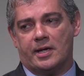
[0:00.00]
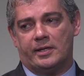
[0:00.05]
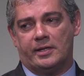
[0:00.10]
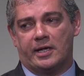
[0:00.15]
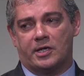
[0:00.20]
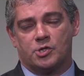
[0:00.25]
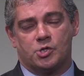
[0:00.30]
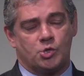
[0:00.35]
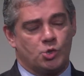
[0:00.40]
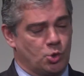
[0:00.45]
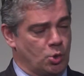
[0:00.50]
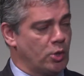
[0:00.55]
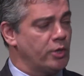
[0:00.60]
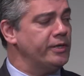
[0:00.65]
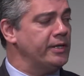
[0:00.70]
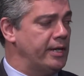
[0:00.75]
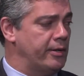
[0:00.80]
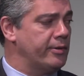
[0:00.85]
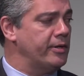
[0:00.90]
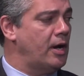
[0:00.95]

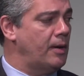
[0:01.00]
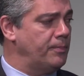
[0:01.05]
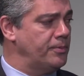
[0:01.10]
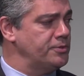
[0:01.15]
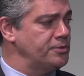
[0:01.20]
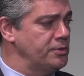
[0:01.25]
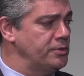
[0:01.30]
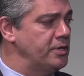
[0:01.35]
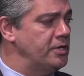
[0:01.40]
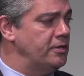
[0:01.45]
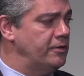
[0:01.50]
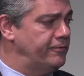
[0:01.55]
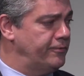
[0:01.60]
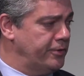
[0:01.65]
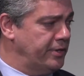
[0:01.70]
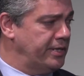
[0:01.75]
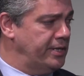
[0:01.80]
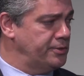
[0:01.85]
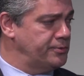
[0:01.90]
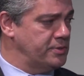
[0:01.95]
extraordinary opportunity for
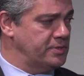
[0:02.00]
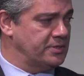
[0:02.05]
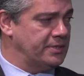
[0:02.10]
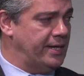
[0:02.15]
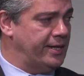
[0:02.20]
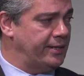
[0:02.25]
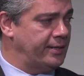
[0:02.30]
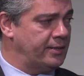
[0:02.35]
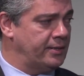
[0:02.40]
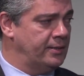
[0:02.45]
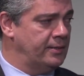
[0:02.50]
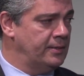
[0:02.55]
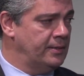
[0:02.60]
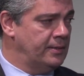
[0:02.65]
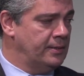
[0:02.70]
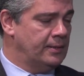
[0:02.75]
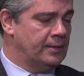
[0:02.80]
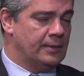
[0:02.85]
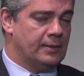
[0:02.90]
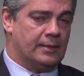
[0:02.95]
countries like
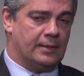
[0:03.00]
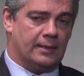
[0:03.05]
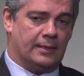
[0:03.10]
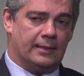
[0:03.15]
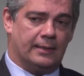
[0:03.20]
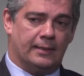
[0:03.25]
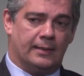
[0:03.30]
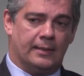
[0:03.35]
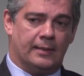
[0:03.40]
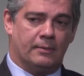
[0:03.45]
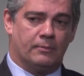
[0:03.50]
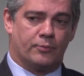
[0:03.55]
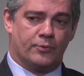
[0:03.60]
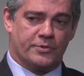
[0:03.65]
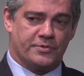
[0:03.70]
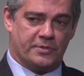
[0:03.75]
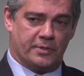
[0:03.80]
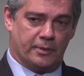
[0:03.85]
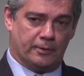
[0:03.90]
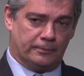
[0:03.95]

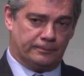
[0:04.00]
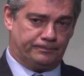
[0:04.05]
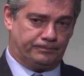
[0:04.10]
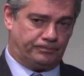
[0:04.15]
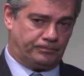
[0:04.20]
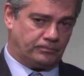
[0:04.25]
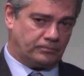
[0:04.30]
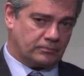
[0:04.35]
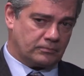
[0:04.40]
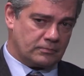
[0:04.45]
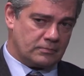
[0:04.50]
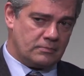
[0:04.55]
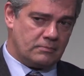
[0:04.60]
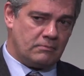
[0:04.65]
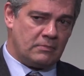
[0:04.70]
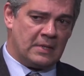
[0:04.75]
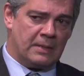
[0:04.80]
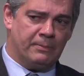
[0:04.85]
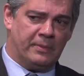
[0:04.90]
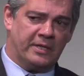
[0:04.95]
Brazil,
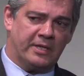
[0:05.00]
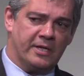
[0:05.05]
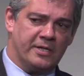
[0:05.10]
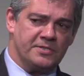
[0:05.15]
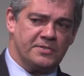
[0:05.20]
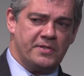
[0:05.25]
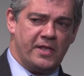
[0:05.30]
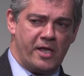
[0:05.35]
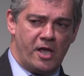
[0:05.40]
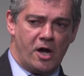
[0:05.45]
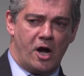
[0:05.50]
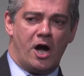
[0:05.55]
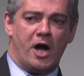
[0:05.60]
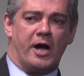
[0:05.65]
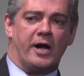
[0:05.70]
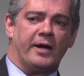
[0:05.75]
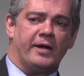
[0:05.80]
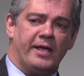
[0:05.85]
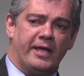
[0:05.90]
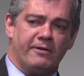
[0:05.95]
because they
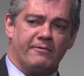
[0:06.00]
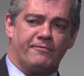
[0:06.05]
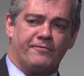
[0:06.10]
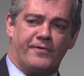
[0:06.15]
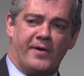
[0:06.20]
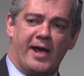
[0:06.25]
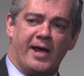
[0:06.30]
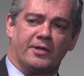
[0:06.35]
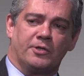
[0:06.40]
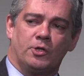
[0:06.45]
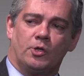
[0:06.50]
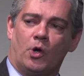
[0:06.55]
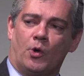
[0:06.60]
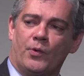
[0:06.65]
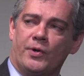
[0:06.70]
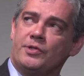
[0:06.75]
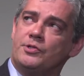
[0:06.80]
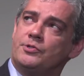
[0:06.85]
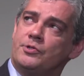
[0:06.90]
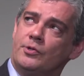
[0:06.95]
are, in fact,
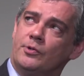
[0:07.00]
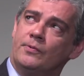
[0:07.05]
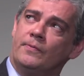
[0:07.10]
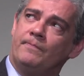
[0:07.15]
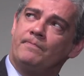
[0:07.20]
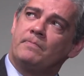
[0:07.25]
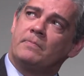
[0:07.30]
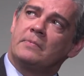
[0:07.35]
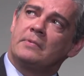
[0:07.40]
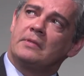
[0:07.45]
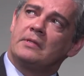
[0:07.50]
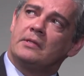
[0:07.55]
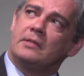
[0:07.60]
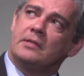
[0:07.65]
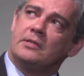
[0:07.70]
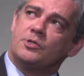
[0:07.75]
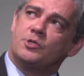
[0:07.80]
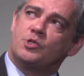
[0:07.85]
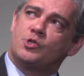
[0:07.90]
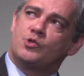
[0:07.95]
going to
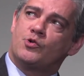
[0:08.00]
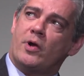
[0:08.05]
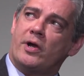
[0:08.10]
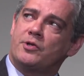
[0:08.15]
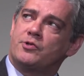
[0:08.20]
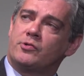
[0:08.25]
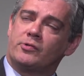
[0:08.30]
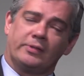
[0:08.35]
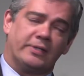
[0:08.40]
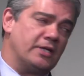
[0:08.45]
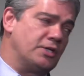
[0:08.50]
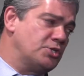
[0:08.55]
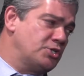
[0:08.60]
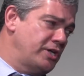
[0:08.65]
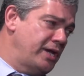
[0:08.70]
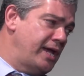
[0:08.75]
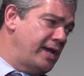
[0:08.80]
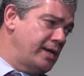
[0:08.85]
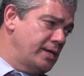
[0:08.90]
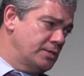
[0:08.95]
structurally
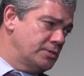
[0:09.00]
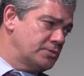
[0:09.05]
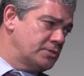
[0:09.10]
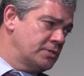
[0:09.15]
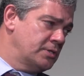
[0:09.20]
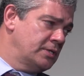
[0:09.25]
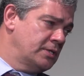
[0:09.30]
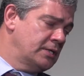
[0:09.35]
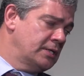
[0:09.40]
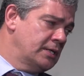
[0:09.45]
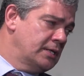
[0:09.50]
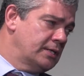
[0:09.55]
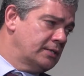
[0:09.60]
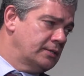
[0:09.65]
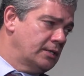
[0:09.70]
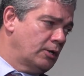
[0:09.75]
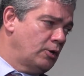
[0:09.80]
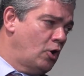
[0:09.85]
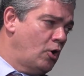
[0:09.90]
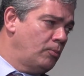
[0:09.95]
change
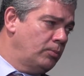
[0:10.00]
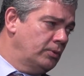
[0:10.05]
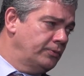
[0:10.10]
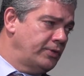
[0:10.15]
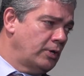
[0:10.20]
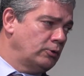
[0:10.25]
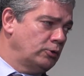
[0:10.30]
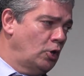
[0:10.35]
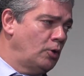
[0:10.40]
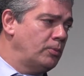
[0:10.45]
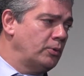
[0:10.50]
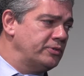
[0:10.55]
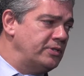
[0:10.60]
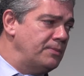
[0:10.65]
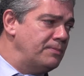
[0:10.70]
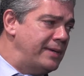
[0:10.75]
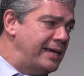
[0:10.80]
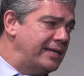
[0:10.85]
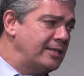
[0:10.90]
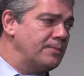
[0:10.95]
the global
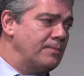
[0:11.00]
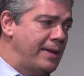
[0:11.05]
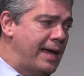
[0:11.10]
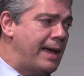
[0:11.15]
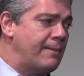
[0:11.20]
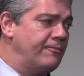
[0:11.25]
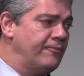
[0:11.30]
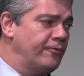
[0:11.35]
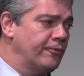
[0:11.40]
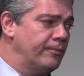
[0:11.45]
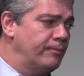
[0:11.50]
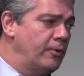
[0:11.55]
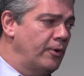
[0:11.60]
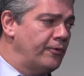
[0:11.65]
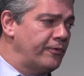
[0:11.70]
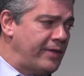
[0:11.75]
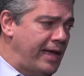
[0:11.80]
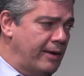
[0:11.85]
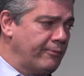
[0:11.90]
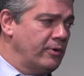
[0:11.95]
demand map for
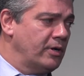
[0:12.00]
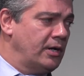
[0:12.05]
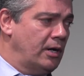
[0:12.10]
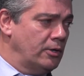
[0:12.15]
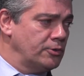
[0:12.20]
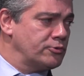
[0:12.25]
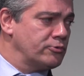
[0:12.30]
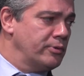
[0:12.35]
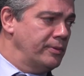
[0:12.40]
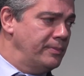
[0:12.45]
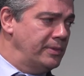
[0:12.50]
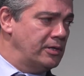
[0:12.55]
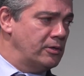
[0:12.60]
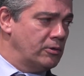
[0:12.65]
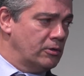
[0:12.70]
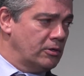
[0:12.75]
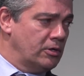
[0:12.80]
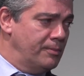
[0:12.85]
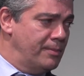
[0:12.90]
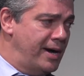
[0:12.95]
both agricultural and
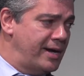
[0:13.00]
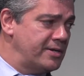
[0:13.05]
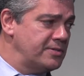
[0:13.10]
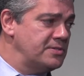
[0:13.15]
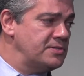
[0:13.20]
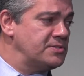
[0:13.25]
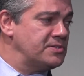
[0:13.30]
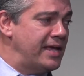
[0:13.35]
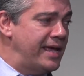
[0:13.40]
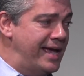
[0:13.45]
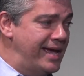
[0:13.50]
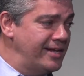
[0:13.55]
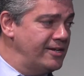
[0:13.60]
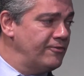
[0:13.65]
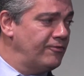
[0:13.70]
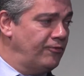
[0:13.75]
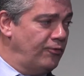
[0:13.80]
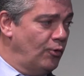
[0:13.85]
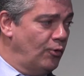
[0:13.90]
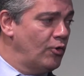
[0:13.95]
mineral commodities and
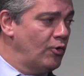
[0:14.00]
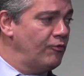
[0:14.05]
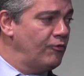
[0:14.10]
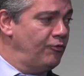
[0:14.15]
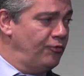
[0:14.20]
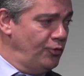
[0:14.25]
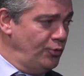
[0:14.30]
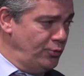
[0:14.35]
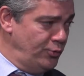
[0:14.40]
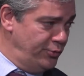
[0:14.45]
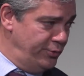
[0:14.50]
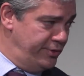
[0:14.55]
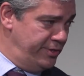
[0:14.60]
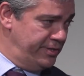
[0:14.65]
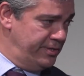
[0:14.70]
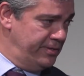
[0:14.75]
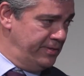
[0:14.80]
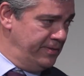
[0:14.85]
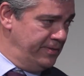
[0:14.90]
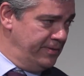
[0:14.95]
for food,
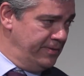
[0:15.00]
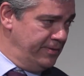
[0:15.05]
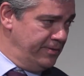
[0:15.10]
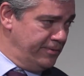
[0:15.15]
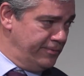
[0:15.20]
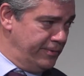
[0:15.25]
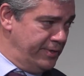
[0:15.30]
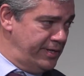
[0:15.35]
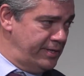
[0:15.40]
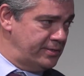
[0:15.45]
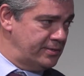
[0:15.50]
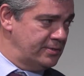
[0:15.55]
right?